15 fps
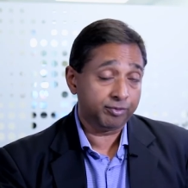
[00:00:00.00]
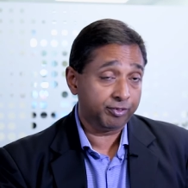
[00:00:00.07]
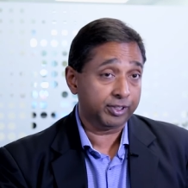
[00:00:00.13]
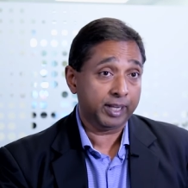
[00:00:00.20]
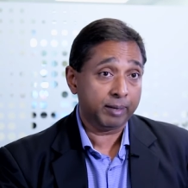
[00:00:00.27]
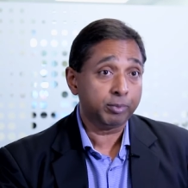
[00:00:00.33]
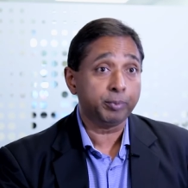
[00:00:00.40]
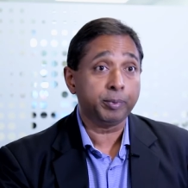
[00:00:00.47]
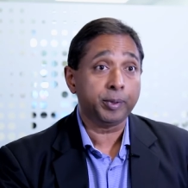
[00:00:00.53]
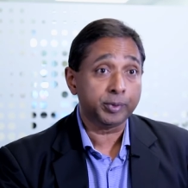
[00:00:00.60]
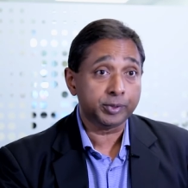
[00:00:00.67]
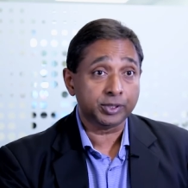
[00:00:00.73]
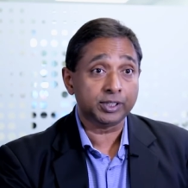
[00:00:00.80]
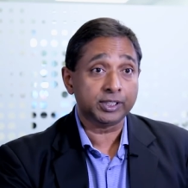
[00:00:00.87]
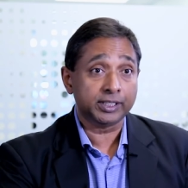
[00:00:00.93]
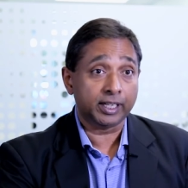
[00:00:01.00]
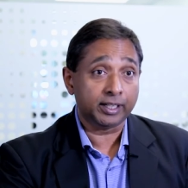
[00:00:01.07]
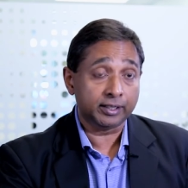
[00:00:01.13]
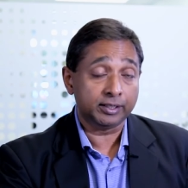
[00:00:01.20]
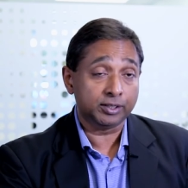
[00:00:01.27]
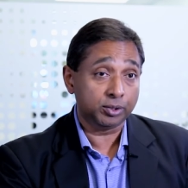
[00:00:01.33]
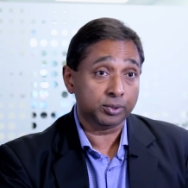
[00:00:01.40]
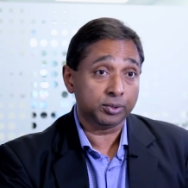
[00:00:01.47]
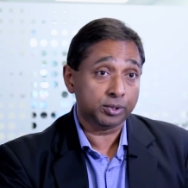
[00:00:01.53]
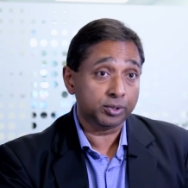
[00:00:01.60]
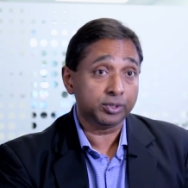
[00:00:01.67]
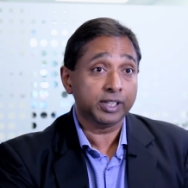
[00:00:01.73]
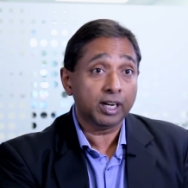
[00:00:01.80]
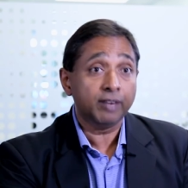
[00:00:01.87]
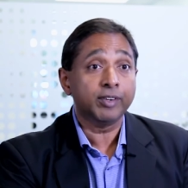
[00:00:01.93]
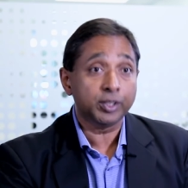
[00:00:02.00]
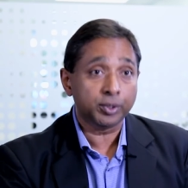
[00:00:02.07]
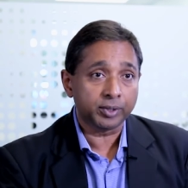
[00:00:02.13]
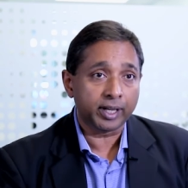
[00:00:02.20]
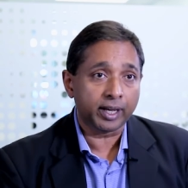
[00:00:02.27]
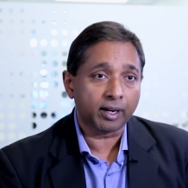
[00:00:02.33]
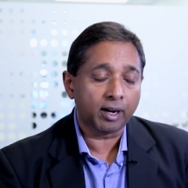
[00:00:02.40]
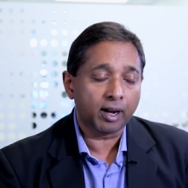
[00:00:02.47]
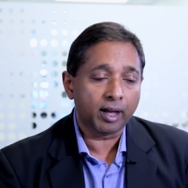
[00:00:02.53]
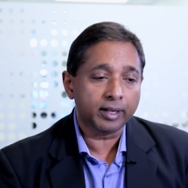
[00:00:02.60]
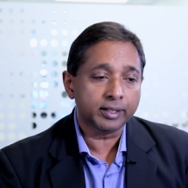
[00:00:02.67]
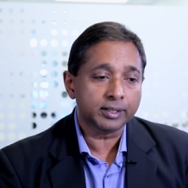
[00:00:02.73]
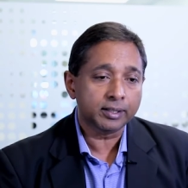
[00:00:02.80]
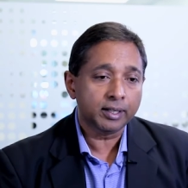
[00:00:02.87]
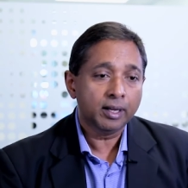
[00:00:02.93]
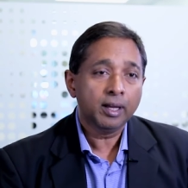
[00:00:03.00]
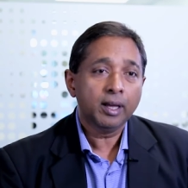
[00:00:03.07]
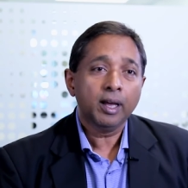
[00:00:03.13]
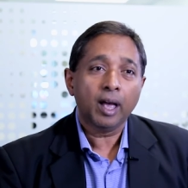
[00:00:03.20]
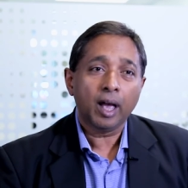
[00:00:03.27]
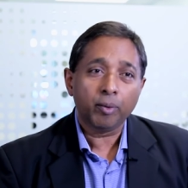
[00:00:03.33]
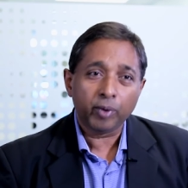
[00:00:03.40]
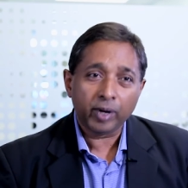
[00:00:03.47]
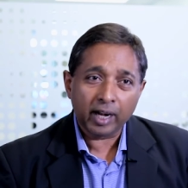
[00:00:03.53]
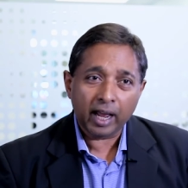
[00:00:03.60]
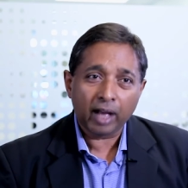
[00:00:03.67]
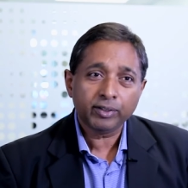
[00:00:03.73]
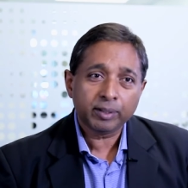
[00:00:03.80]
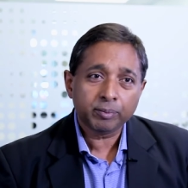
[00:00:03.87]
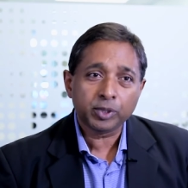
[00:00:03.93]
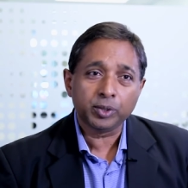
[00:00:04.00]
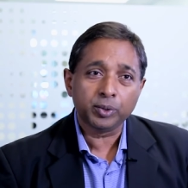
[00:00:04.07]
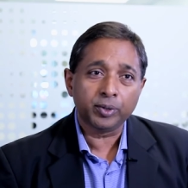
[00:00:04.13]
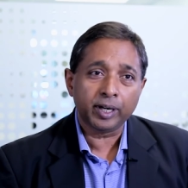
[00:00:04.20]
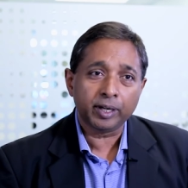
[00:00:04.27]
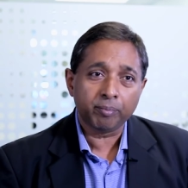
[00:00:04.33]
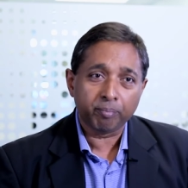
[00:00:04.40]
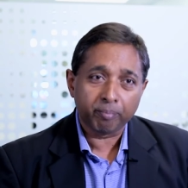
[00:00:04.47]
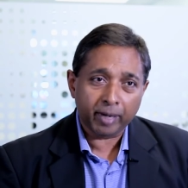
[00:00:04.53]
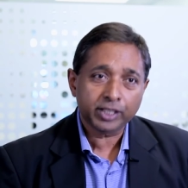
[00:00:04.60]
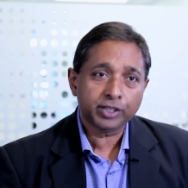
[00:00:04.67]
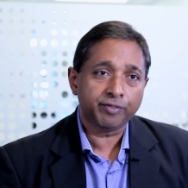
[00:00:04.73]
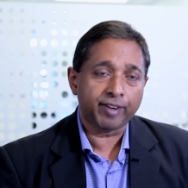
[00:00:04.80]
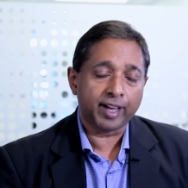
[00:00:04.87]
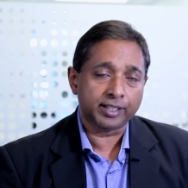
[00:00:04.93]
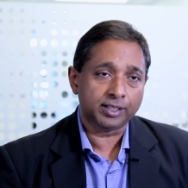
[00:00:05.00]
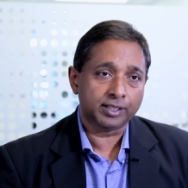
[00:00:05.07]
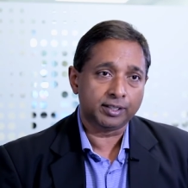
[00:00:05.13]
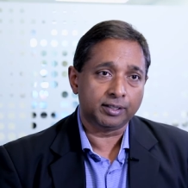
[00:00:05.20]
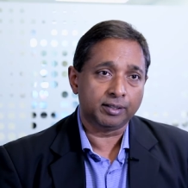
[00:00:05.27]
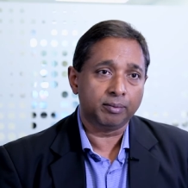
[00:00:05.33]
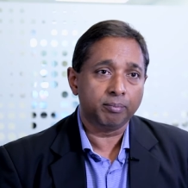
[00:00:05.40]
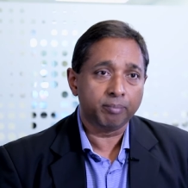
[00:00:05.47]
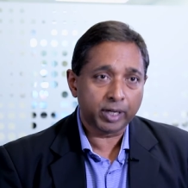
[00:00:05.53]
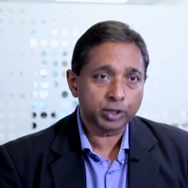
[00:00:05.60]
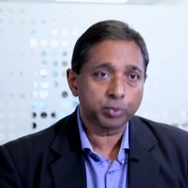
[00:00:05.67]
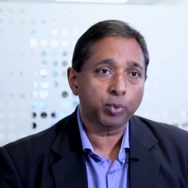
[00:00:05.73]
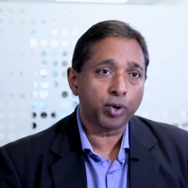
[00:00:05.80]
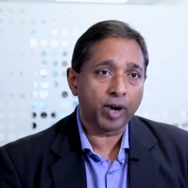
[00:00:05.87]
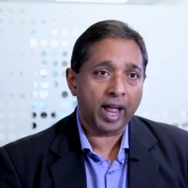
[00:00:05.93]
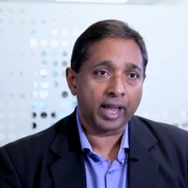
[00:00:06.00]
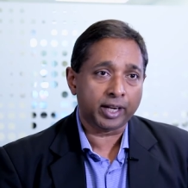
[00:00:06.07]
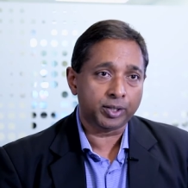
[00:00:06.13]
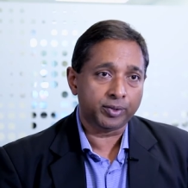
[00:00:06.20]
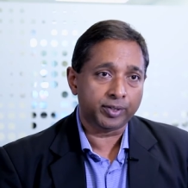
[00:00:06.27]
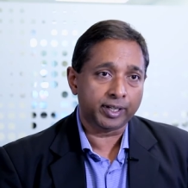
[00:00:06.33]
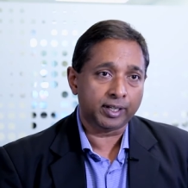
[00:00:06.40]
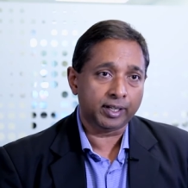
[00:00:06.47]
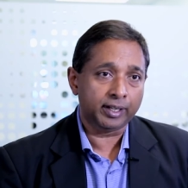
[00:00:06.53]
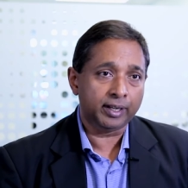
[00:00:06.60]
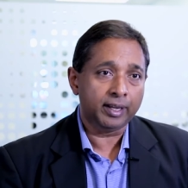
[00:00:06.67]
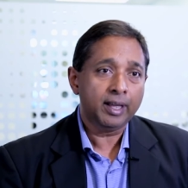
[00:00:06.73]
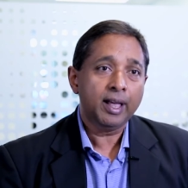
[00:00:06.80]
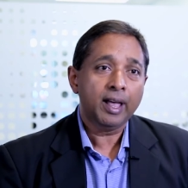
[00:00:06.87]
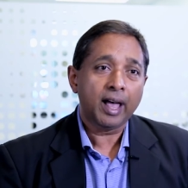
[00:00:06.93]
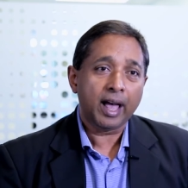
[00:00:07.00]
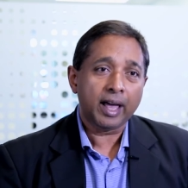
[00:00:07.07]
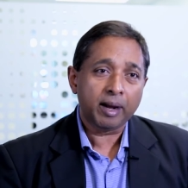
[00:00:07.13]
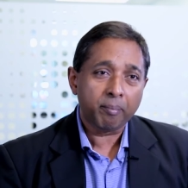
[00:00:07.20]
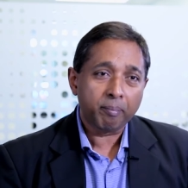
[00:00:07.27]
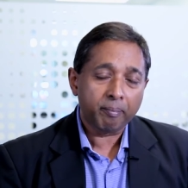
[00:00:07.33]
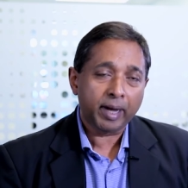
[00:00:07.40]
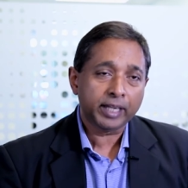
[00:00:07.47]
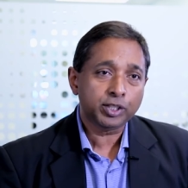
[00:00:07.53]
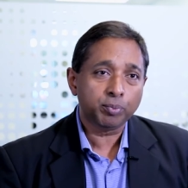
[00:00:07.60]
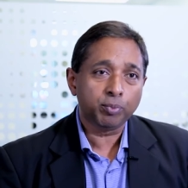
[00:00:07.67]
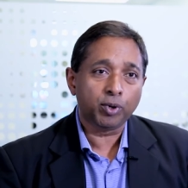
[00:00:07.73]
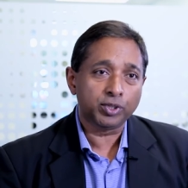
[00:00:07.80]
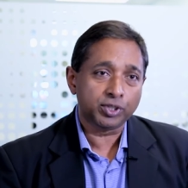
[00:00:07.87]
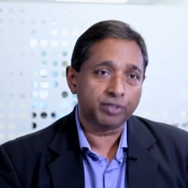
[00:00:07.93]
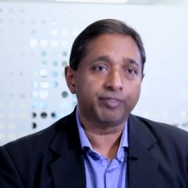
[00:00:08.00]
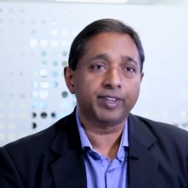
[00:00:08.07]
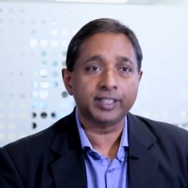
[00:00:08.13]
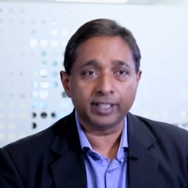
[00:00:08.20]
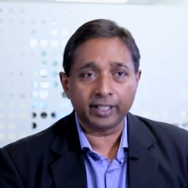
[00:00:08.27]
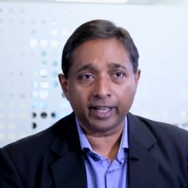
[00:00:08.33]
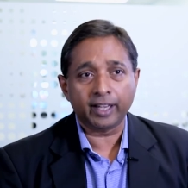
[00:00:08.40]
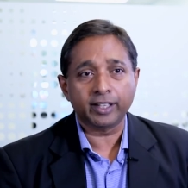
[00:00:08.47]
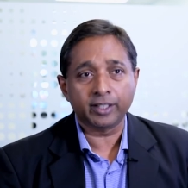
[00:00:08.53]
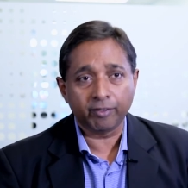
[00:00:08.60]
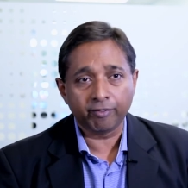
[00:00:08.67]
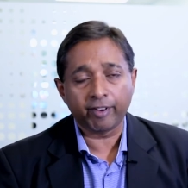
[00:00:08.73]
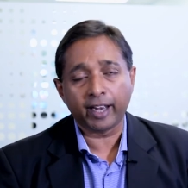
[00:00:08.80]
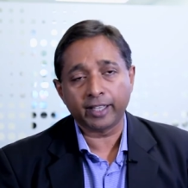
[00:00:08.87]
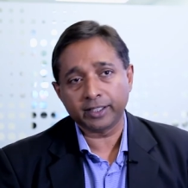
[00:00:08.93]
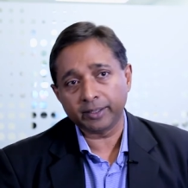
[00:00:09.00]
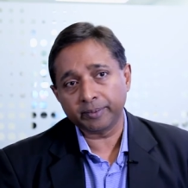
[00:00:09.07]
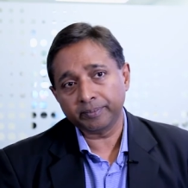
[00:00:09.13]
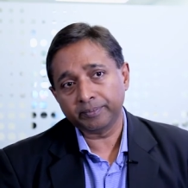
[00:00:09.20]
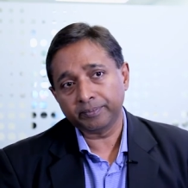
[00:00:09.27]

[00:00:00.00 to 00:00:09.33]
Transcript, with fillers: for them to be able to sell, to, to deliver to their clients. And we allow them to do it much faster, much more accurately, and a much more sophisticated fashion.